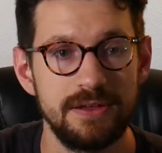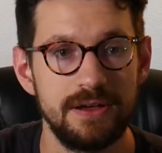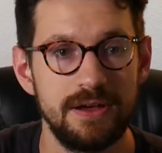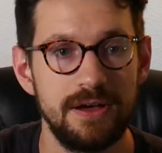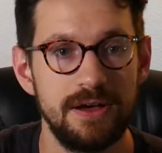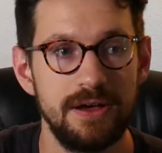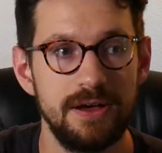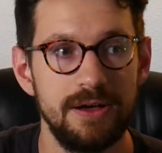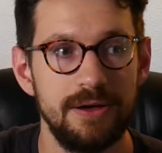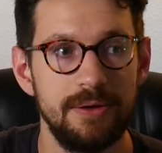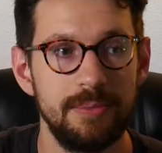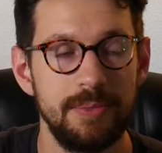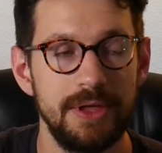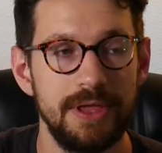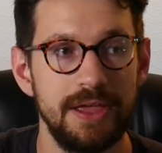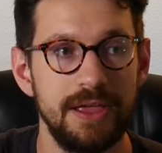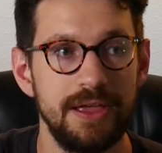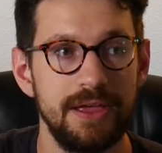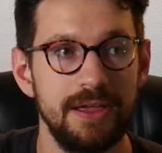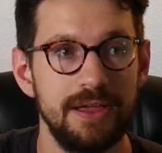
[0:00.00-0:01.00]

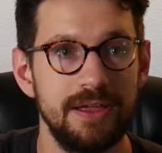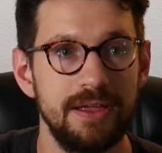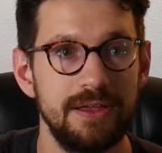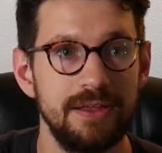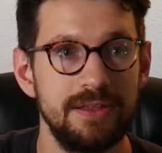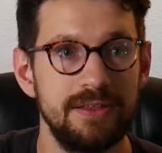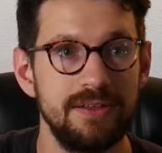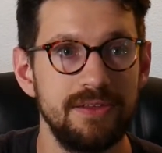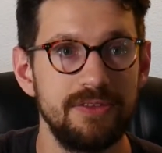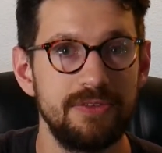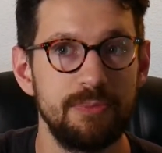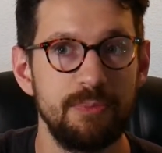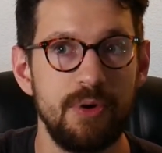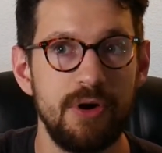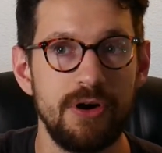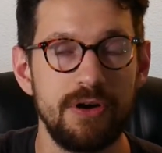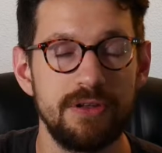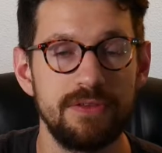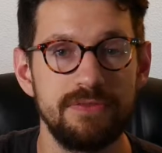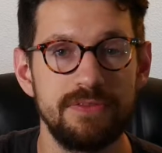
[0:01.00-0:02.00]
And it's
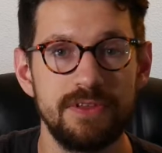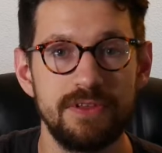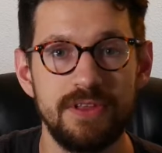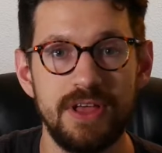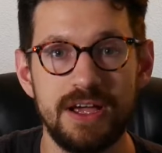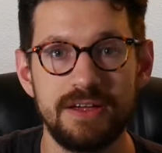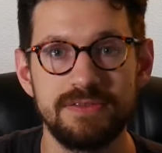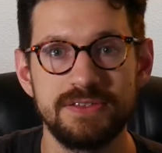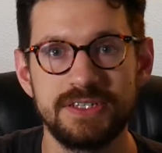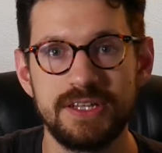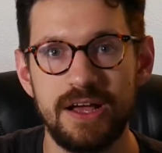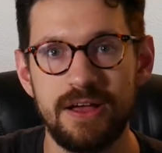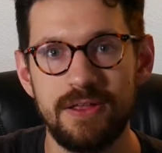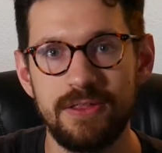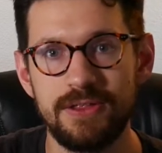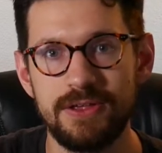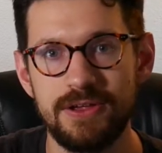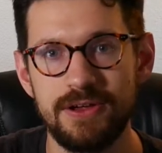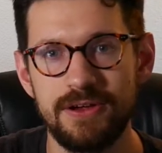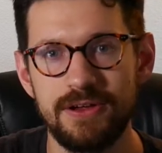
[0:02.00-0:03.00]
part of the lifestyle
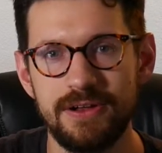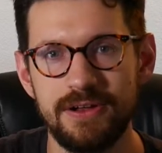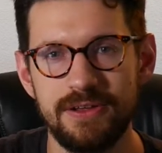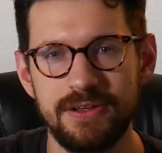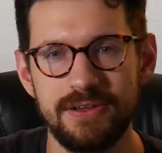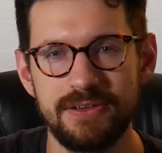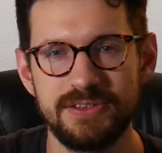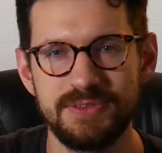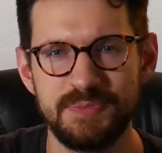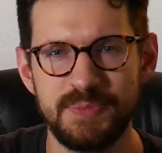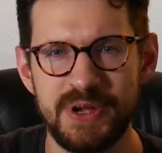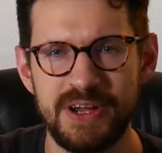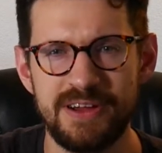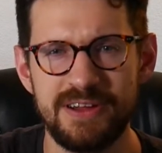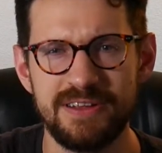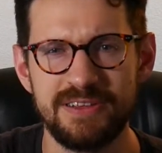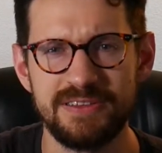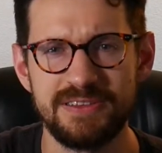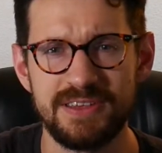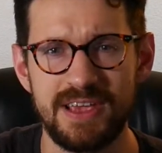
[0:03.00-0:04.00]
that you're going to
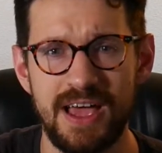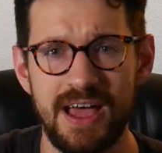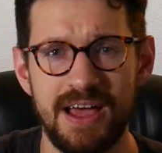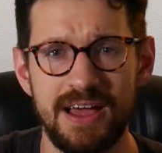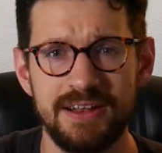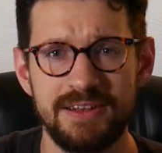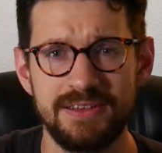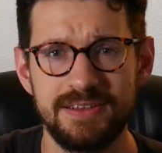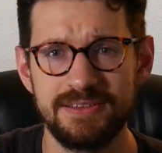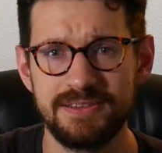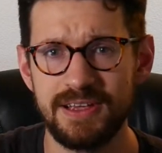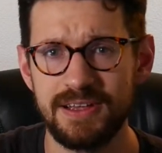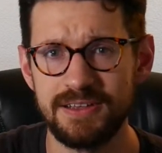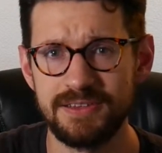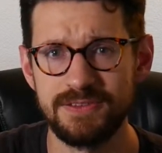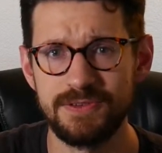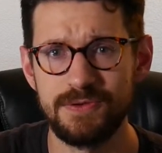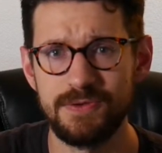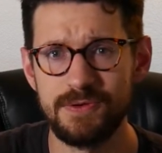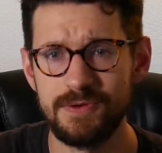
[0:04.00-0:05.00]
experience at design
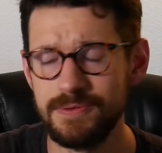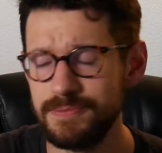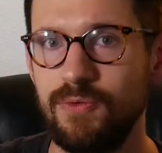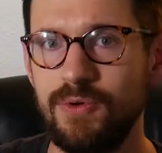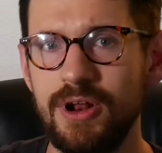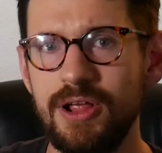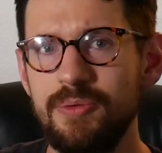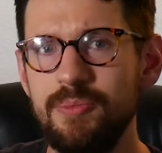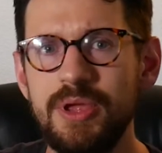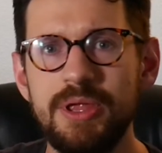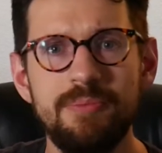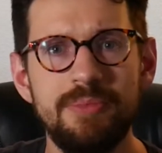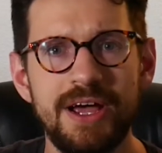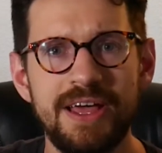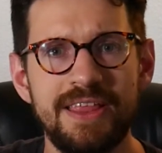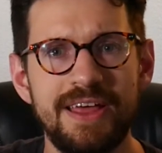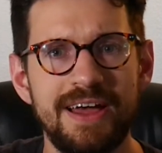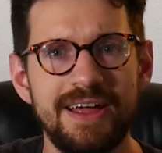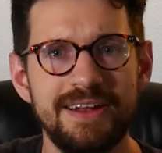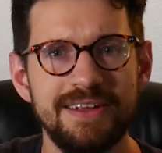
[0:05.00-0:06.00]
school. What I mean by
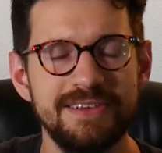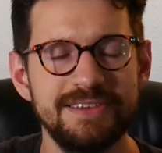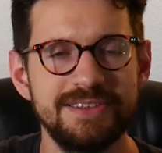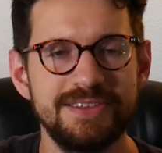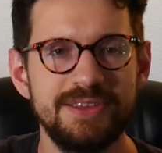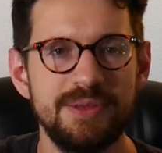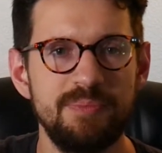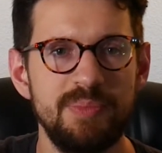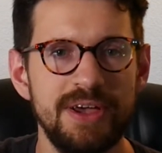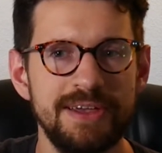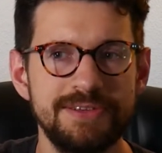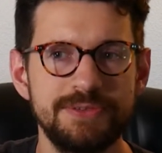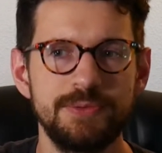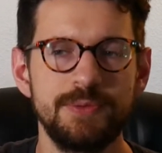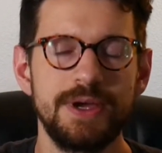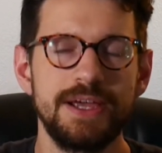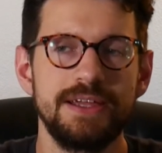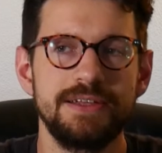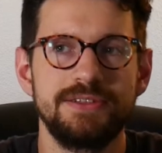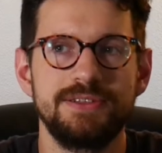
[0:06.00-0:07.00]
that is the best
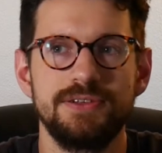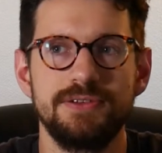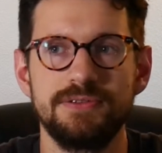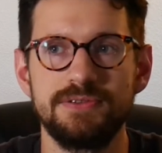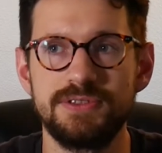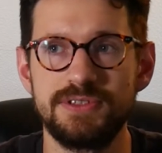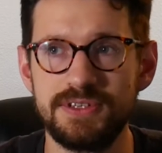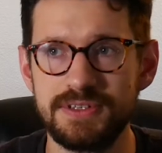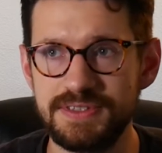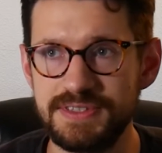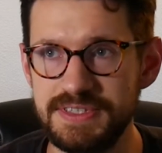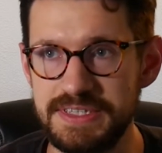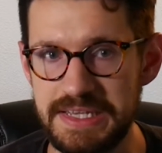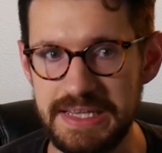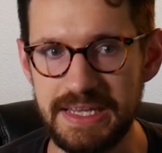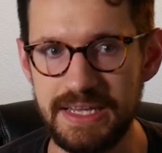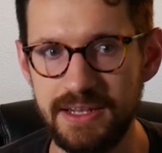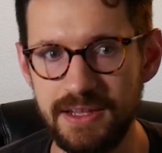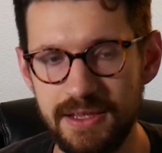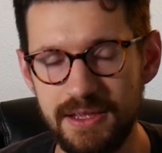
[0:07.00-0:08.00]
way to
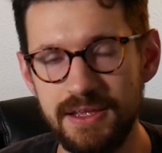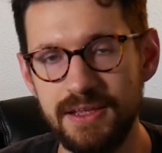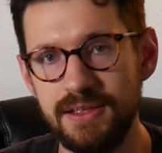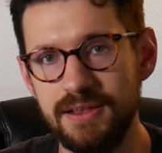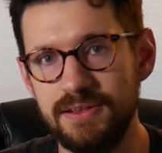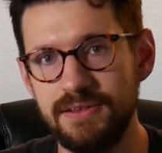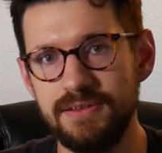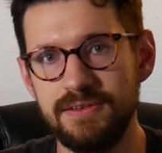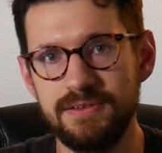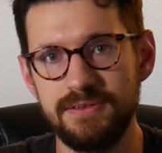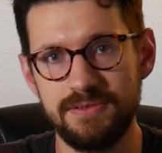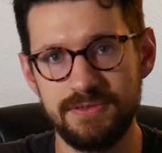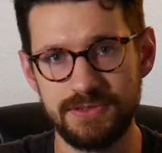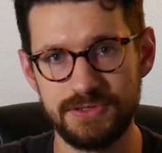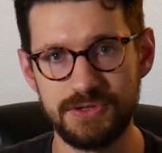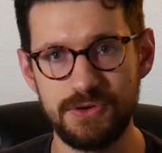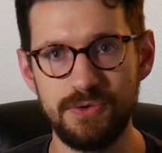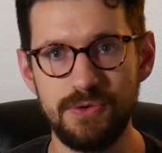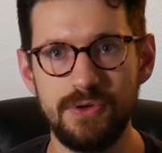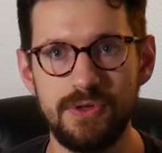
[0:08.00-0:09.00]
succeed in
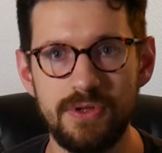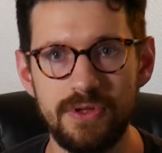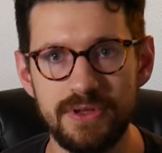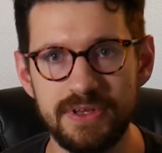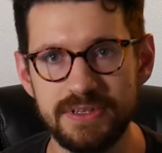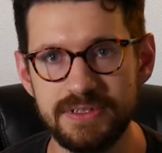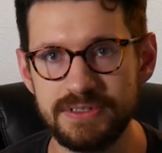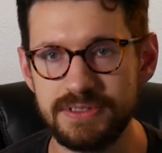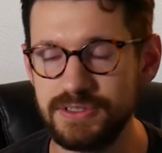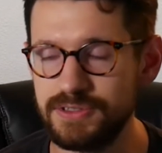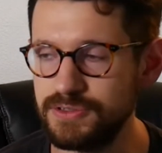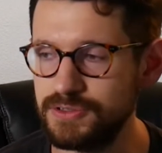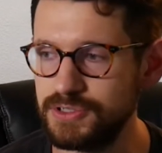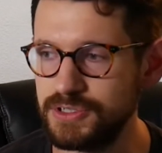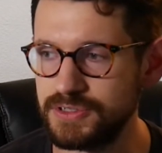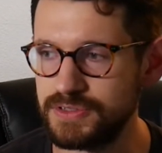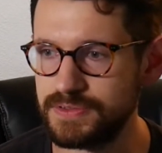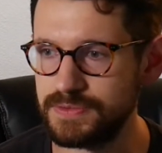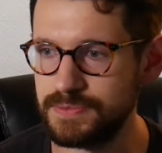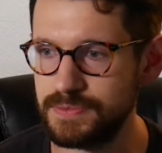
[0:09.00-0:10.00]
school is to
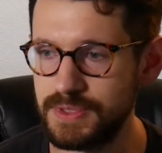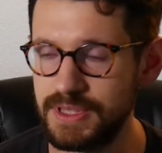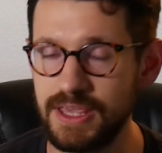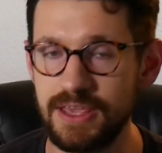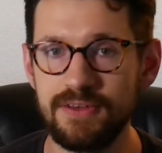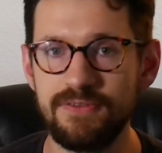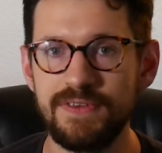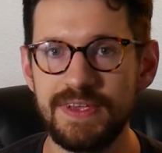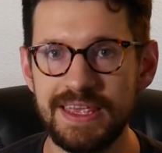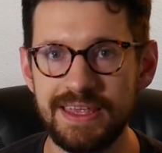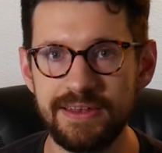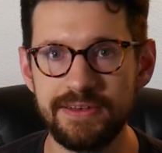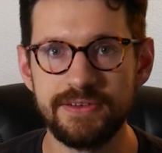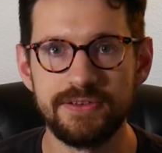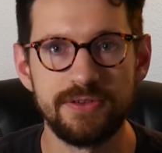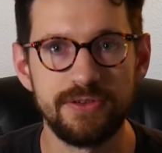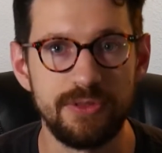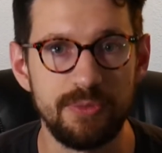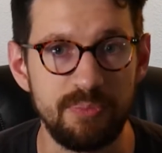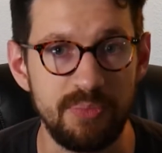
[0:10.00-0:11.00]
just give in
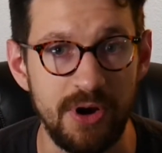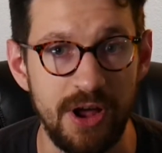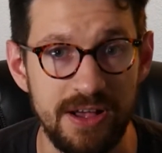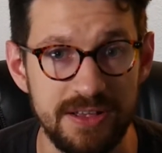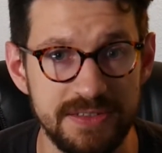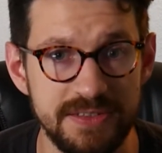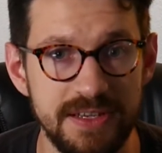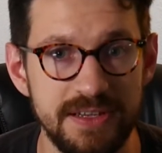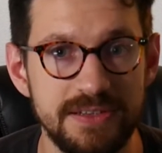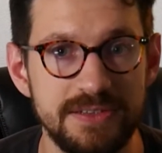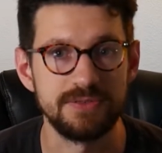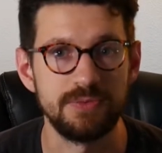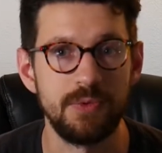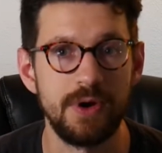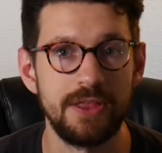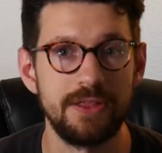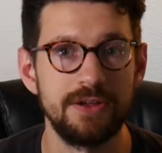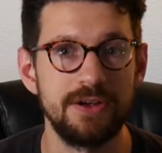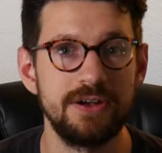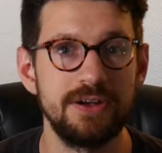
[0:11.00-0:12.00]
to the process,
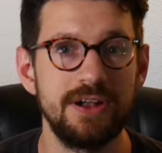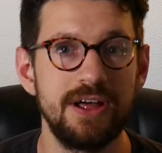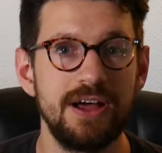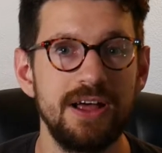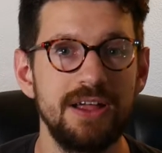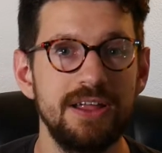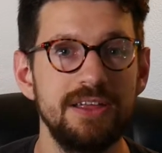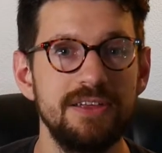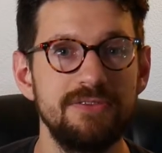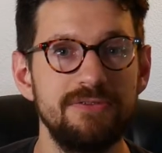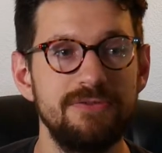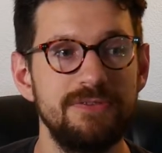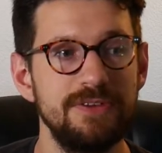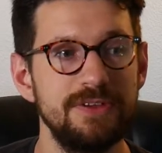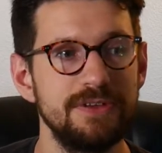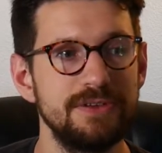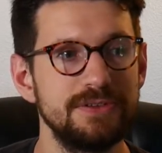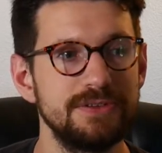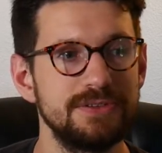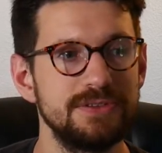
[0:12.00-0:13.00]
whether or not it
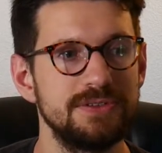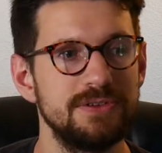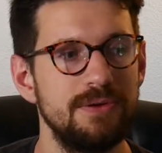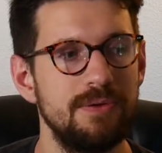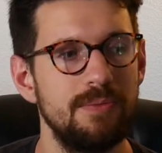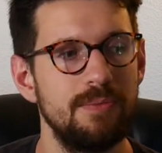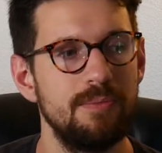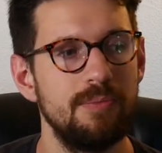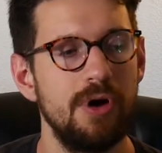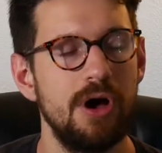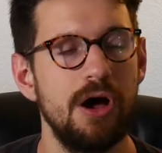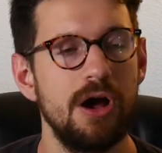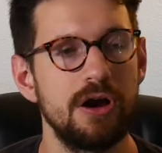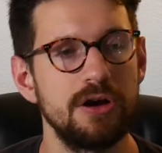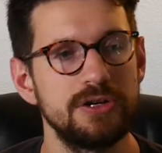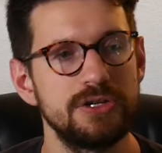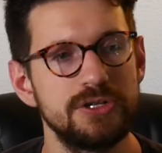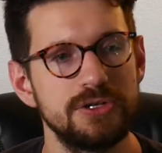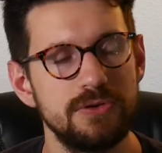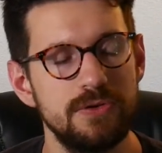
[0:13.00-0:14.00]
feels
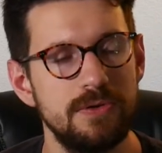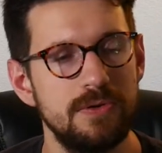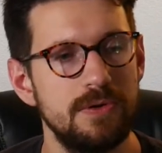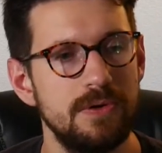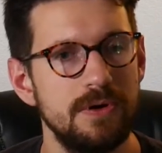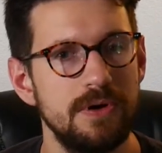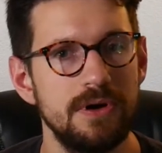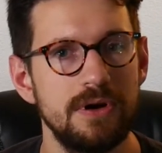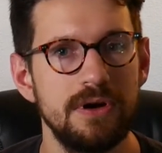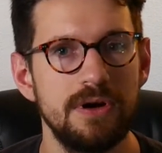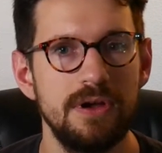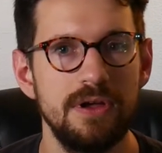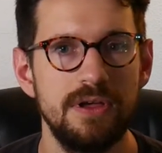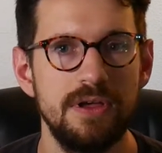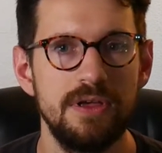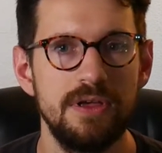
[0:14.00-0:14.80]
harsh or